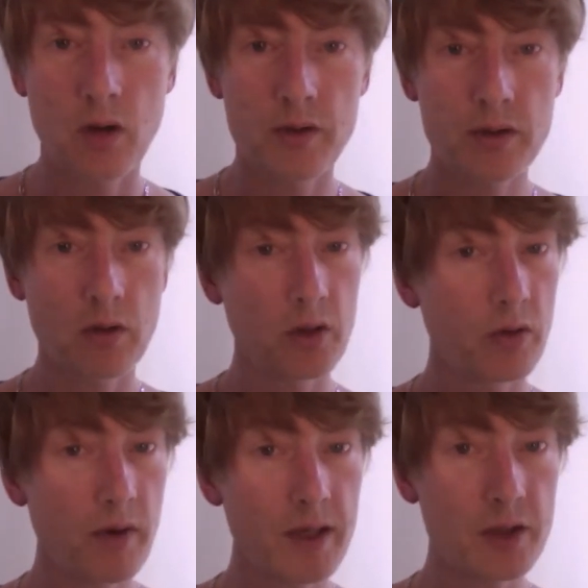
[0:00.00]
or it's called the
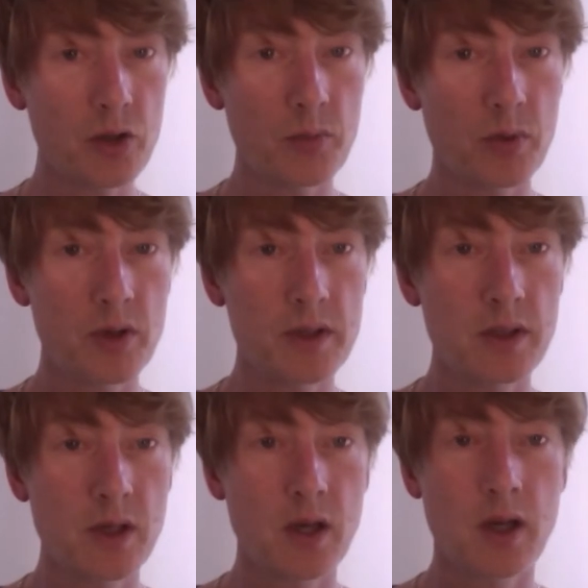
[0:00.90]
karate chop
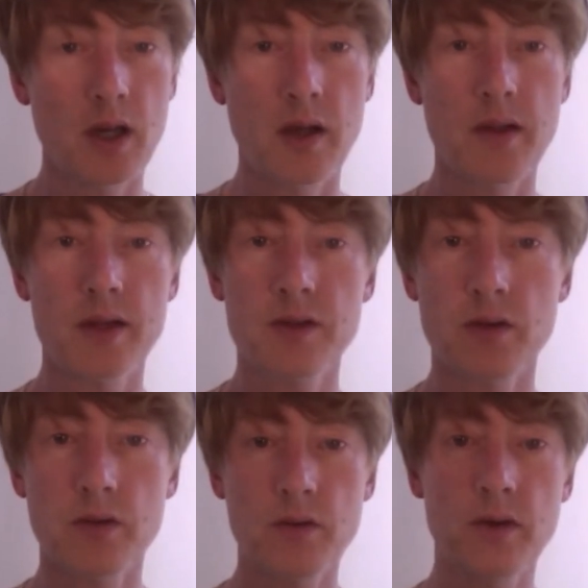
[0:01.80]
point, and that's
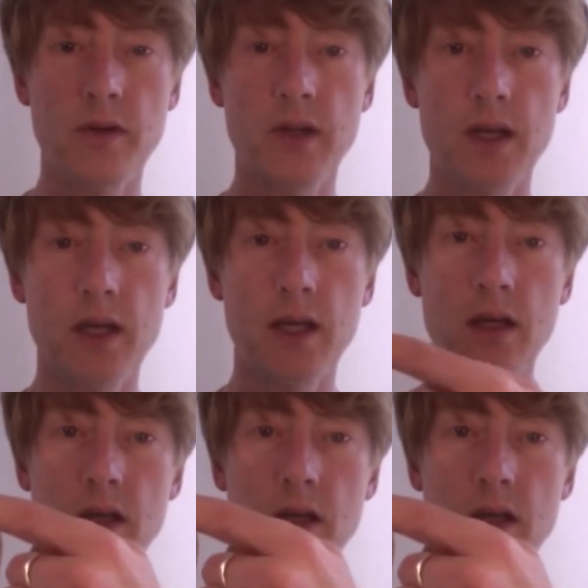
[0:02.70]
on the